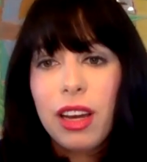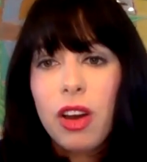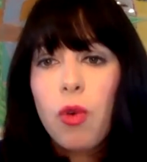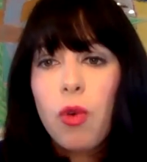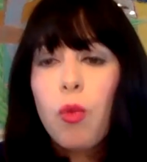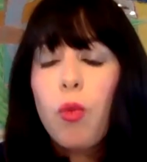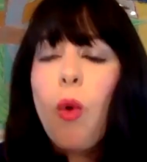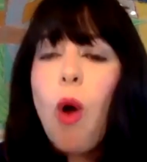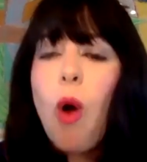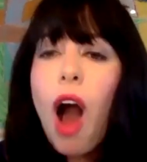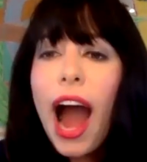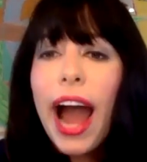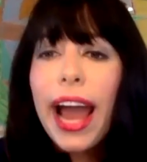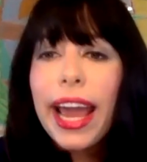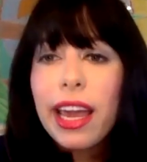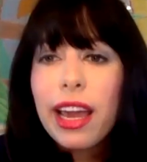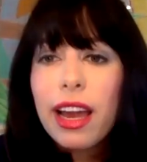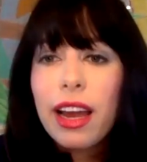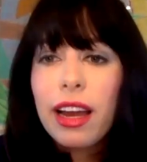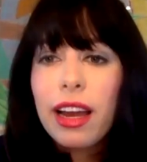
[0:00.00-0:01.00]

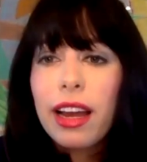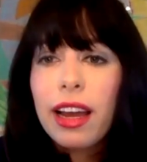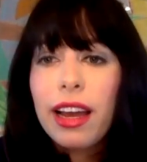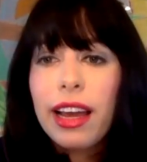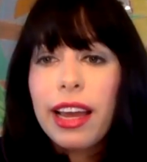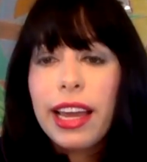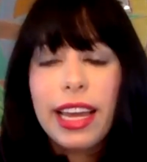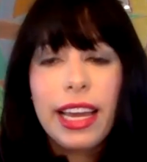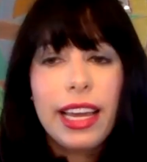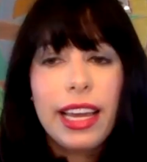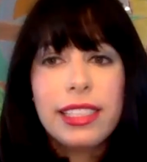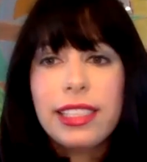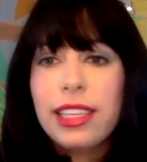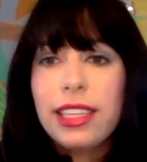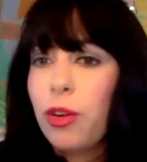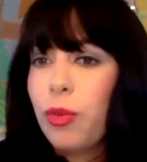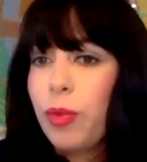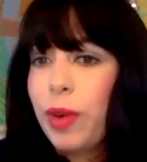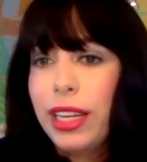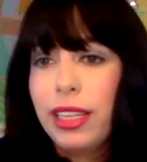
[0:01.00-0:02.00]
Why is
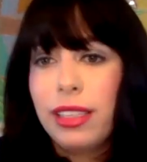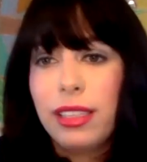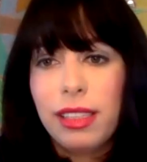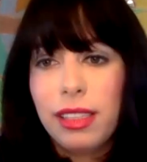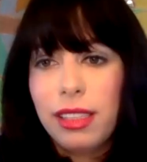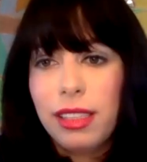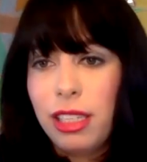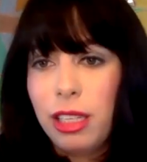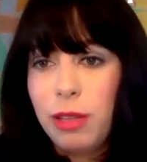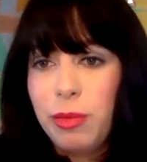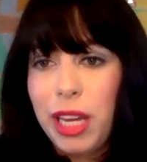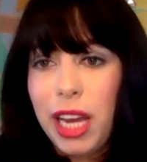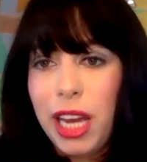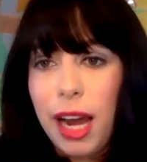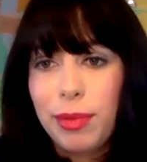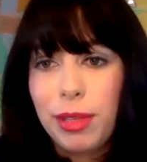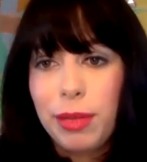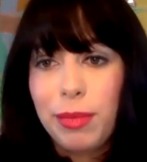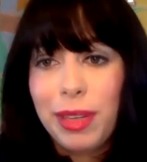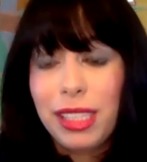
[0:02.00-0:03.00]
there reasons to be
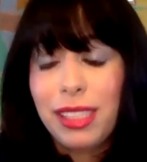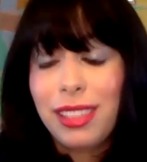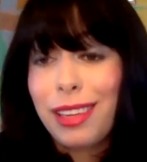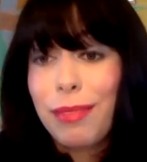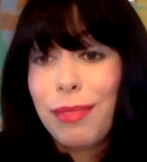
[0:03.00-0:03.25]
optimistic?